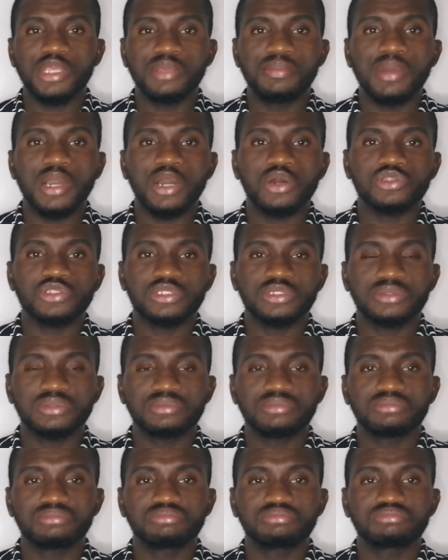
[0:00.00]
about
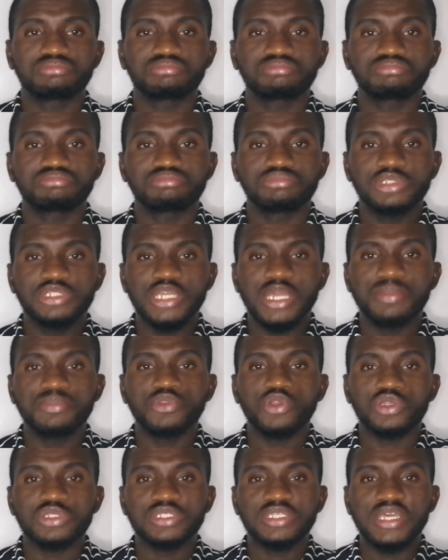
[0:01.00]
them
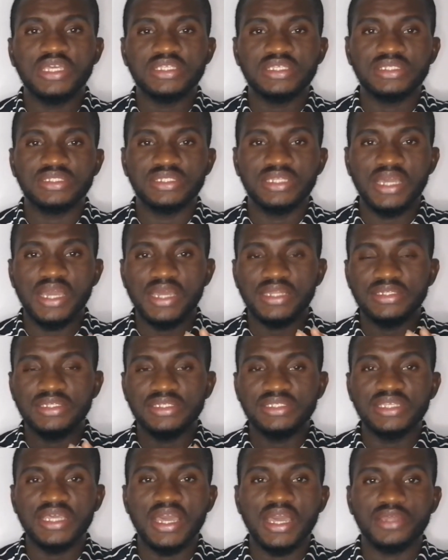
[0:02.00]
not getting their
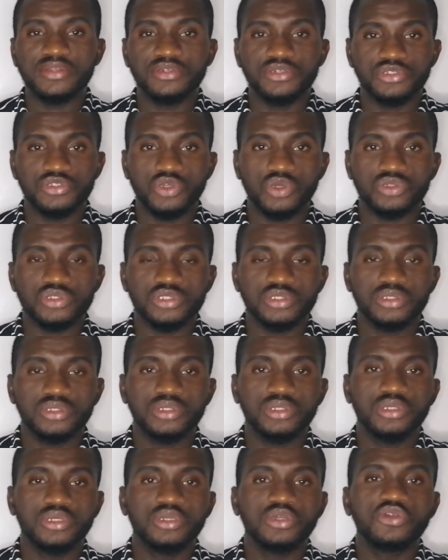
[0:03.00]
desired results
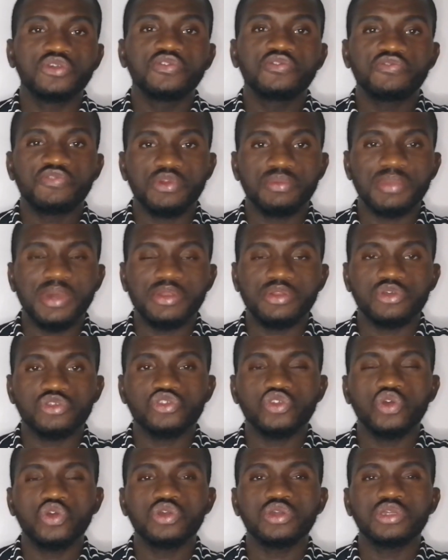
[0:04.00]
from manure.
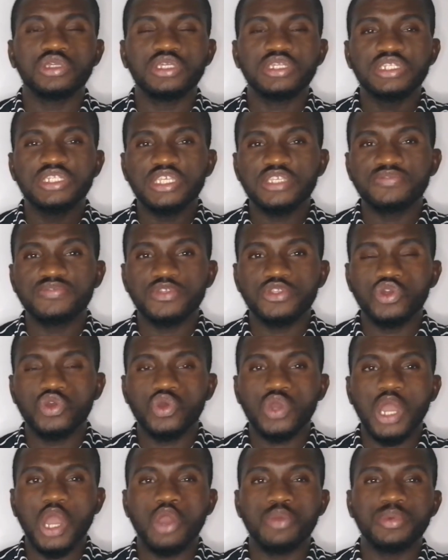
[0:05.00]
So in this
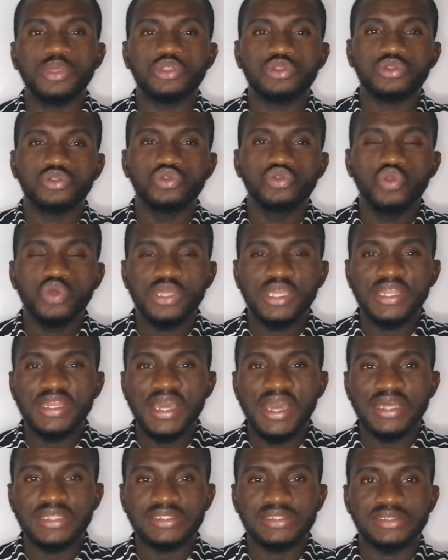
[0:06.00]
video, I'll be looking
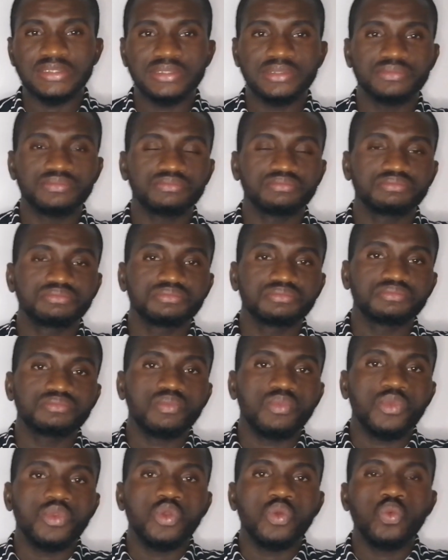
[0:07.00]
at
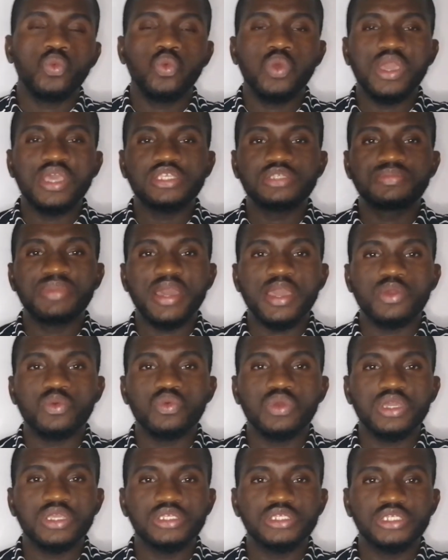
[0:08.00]
ways by
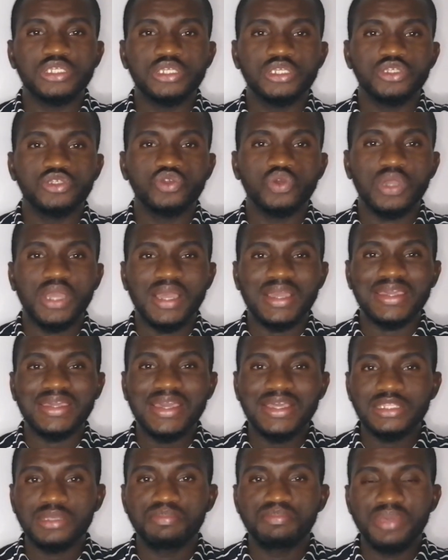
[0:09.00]
which you can
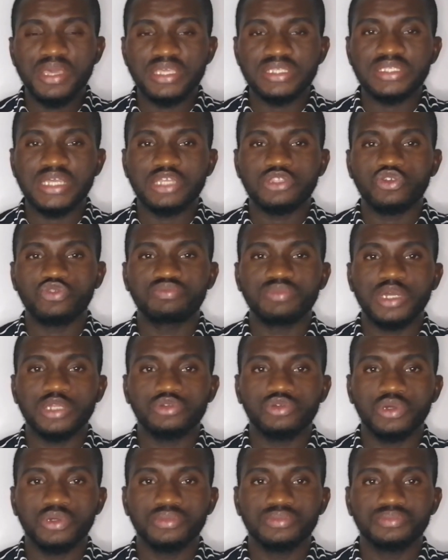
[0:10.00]
get the best out of
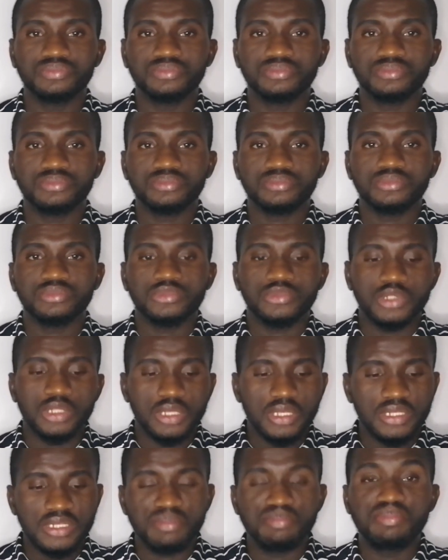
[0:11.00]
manure,
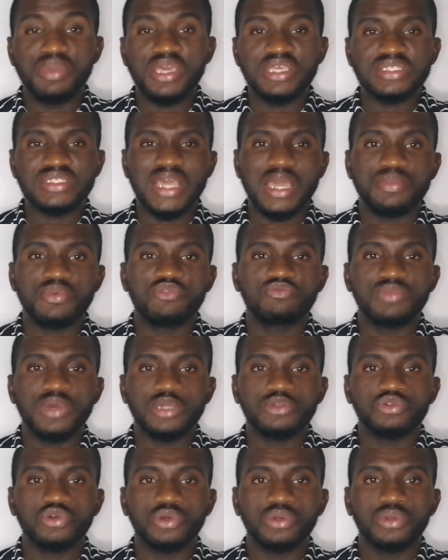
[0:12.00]
the best type of
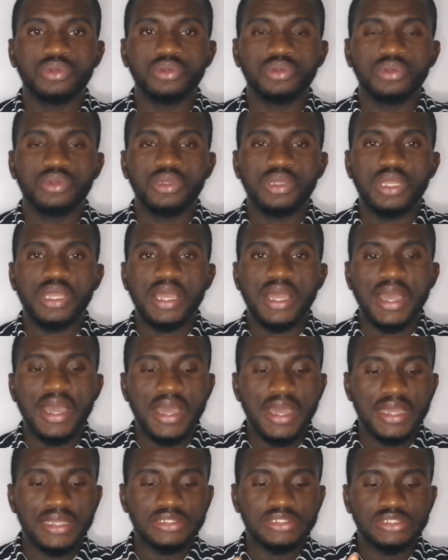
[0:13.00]
manure,
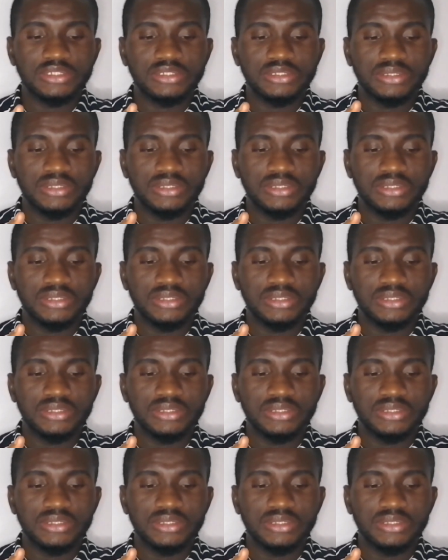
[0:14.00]
and